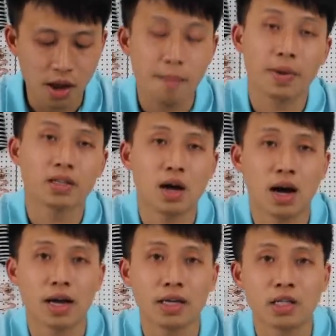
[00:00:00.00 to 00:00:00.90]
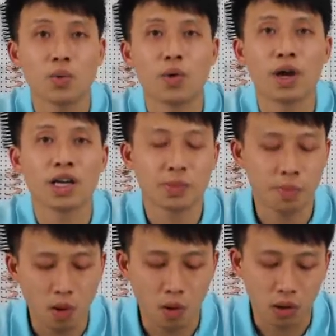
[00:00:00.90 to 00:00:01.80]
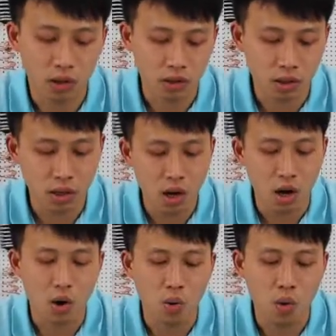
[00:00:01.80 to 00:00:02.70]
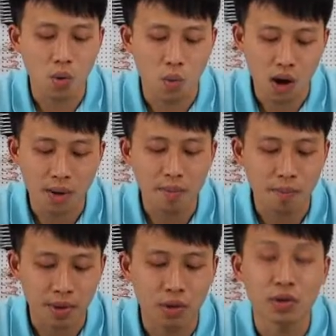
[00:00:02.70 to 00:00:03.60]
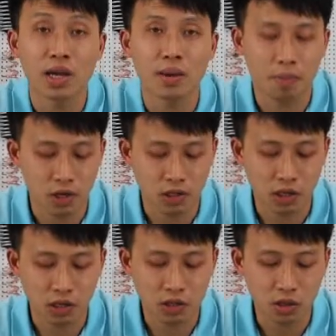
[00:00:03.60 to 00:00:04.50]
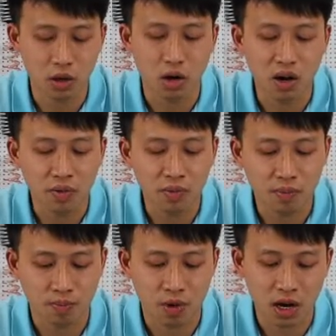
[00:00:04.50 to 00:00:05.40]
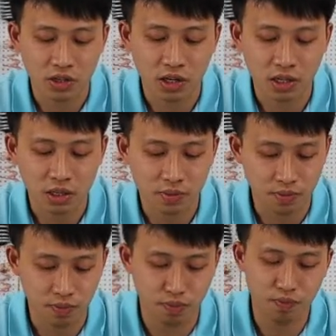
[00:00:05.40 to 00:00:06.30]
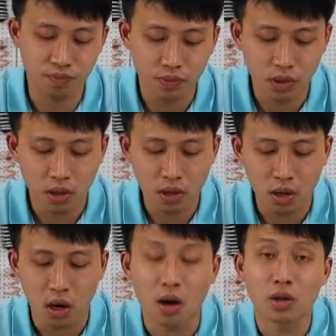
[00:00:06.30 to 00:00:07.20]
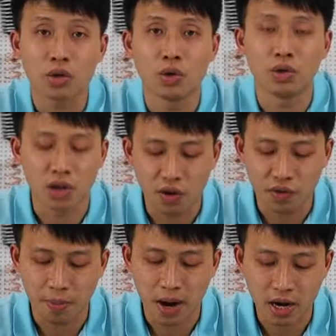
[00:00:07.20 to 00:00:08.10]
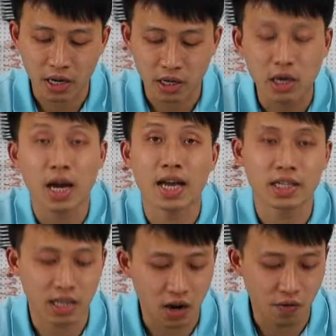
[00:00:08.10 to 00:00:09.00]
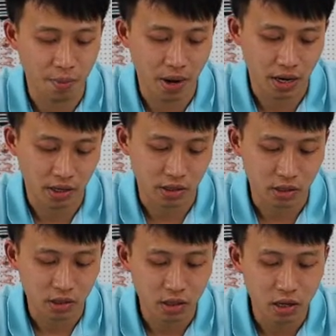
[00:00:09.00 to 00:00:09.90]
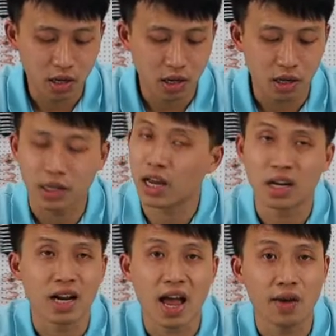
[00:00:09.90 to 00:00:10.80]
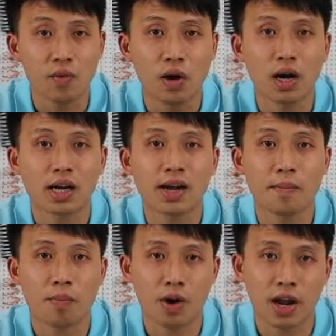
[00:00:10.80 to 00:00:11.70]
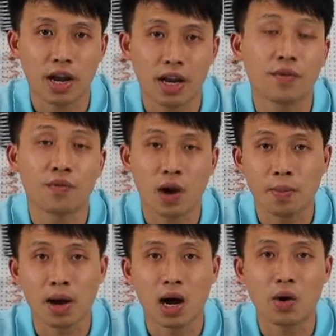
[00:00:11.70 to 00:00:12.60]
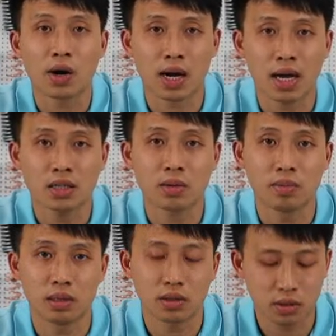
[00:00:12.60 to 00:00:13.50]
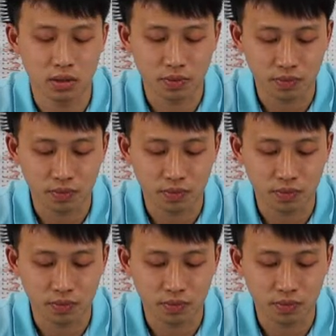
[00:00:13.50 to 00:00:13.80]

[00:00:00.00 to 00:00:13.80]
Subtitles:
Besides, we export over 1 million pieces of brushes to North America and South America. There are never a complaint from our customers.